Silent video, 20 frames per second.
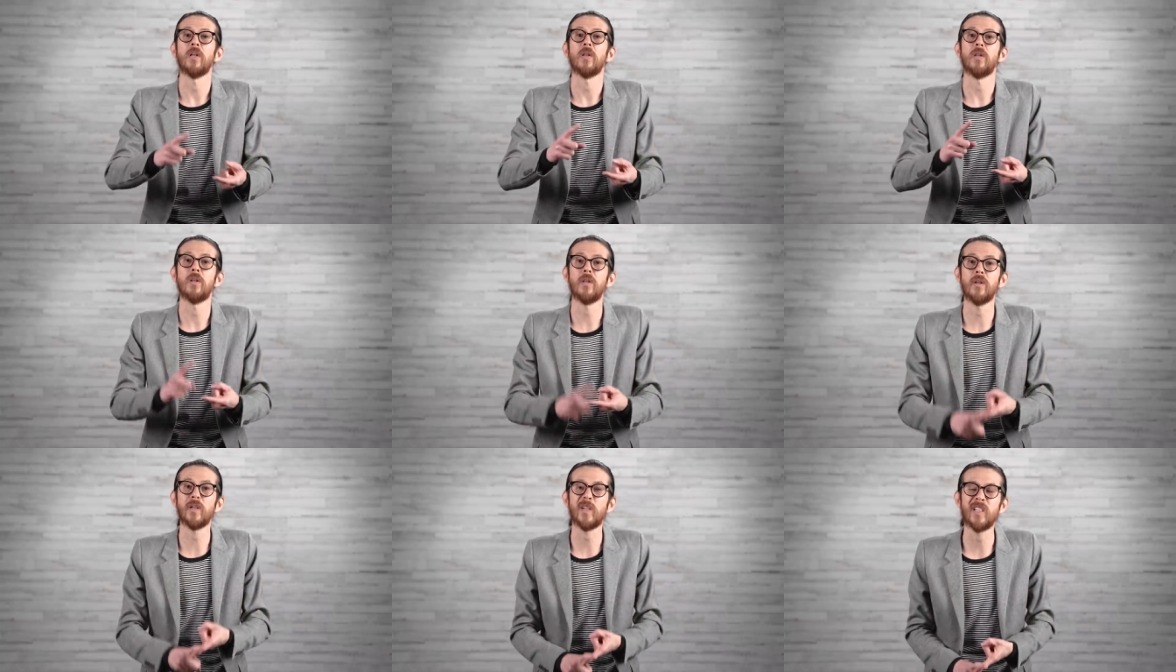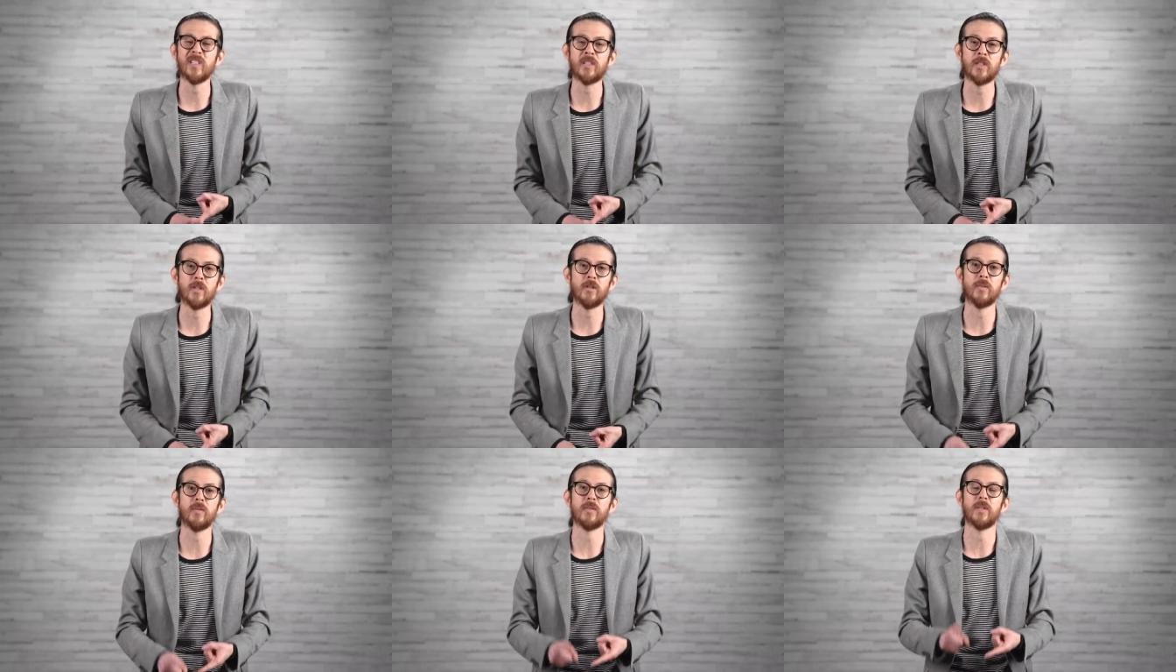look
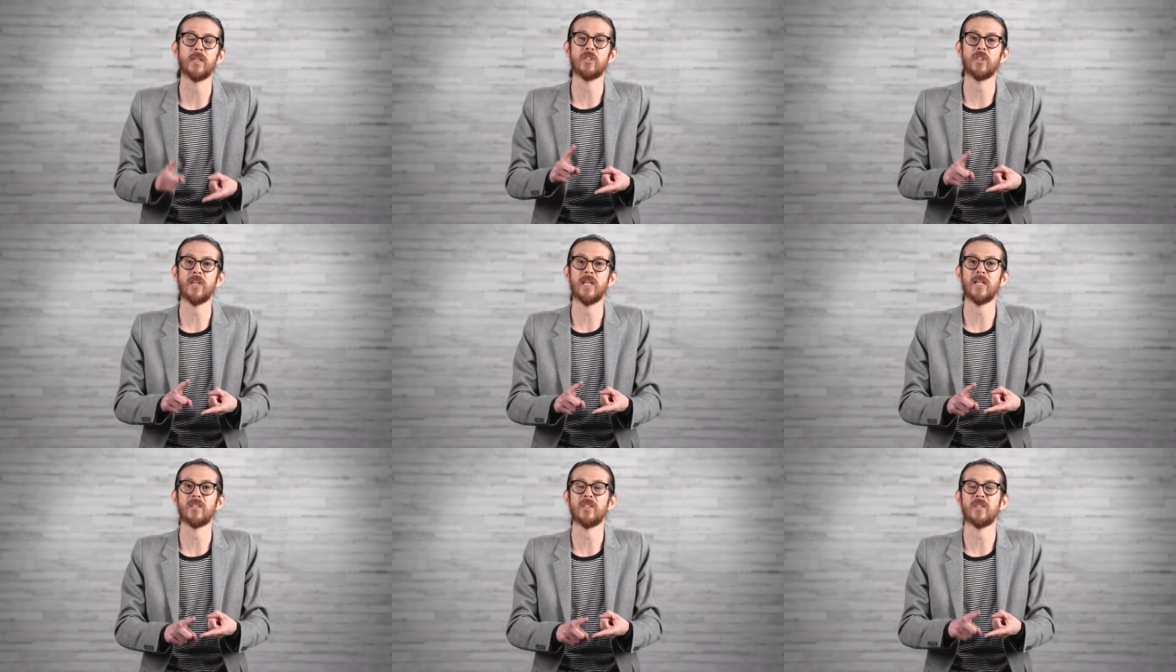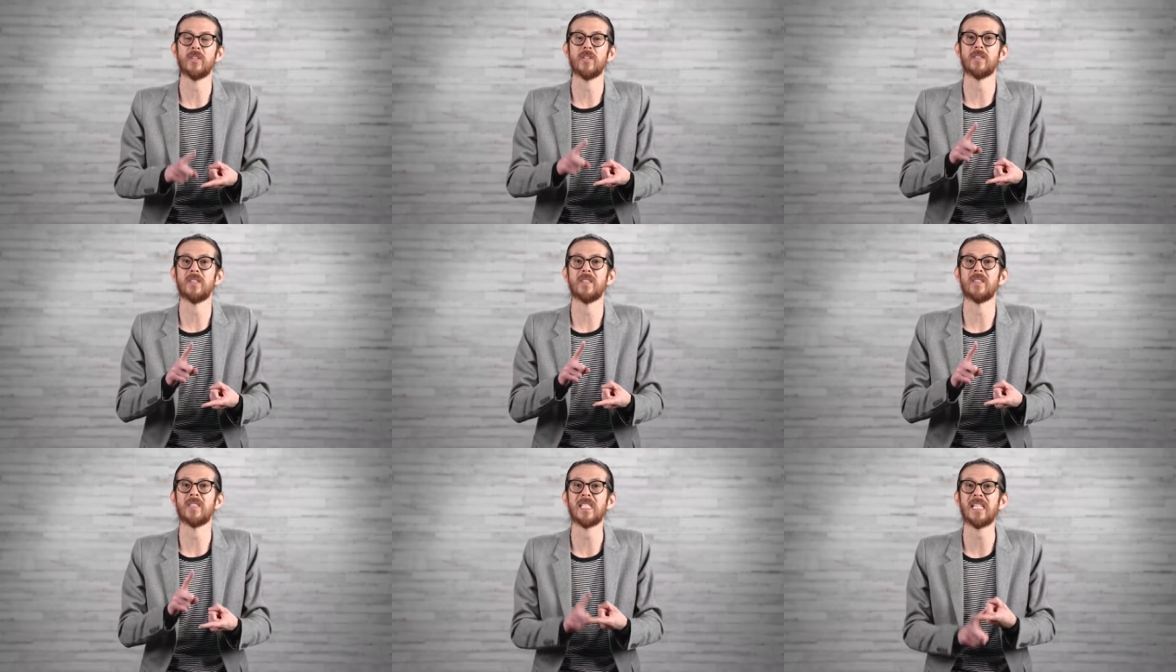into the genes such
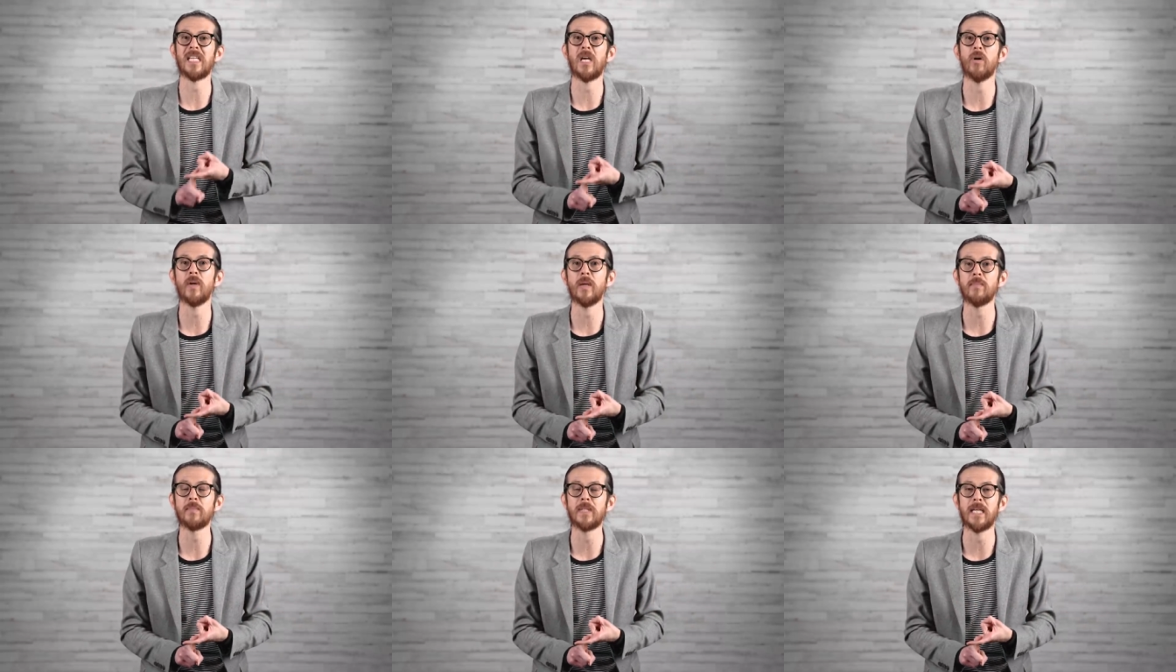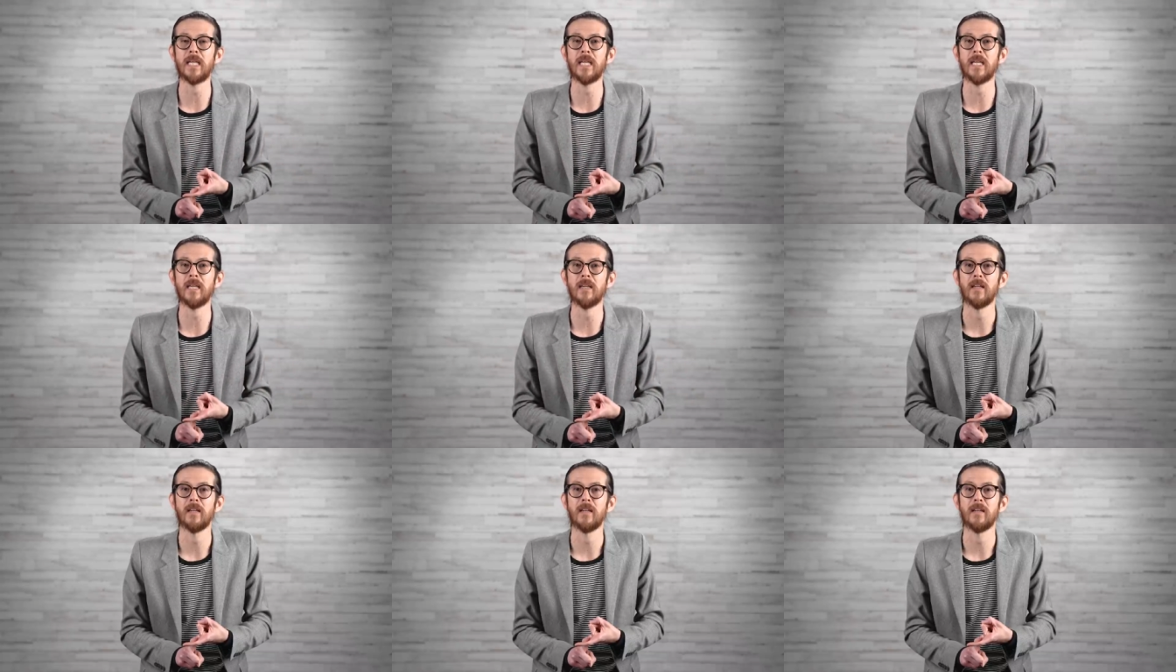as the
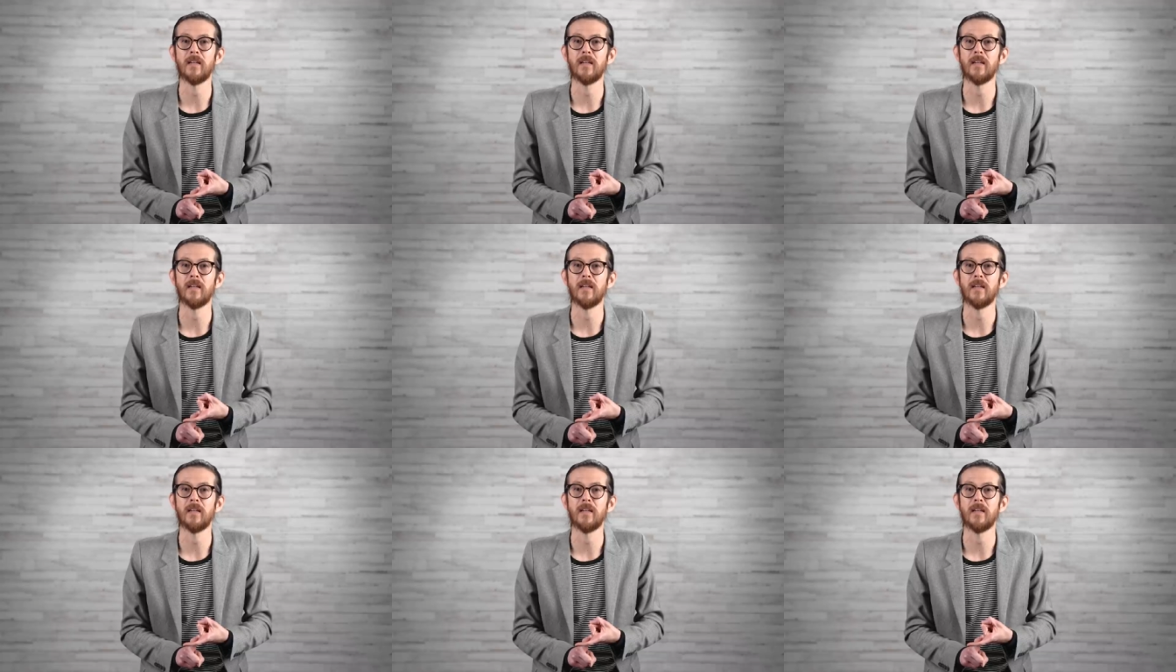COMT,